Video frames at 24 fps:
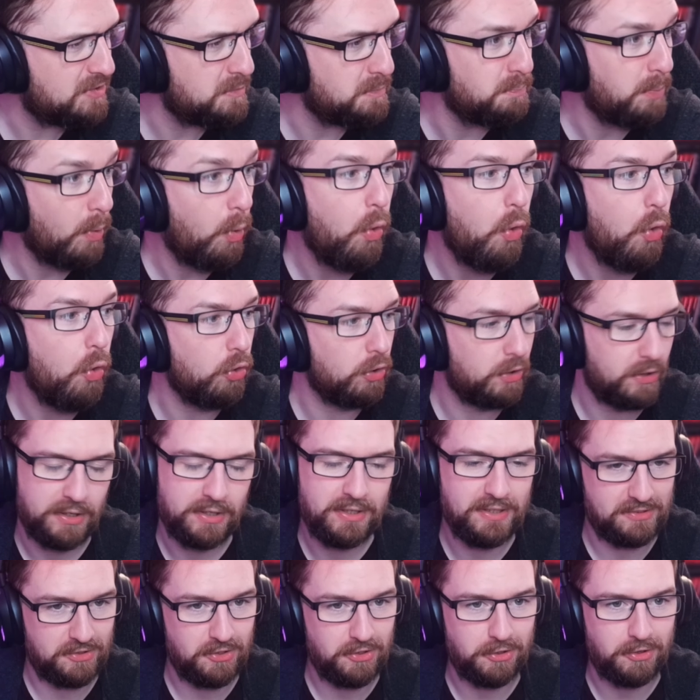Sporg.
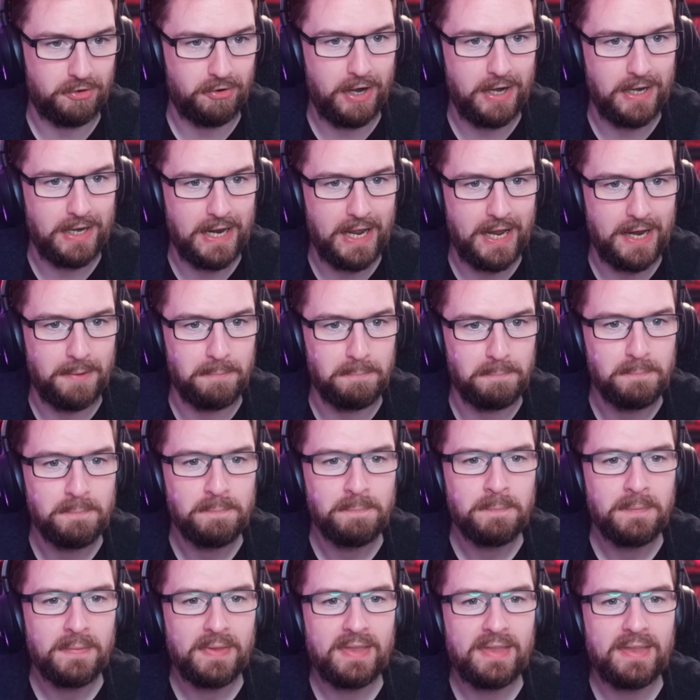It's got a great name.
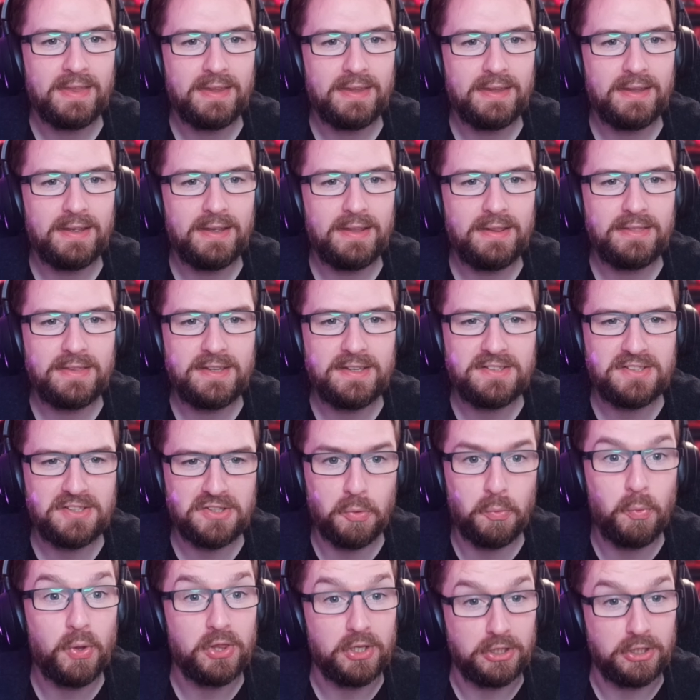This is the one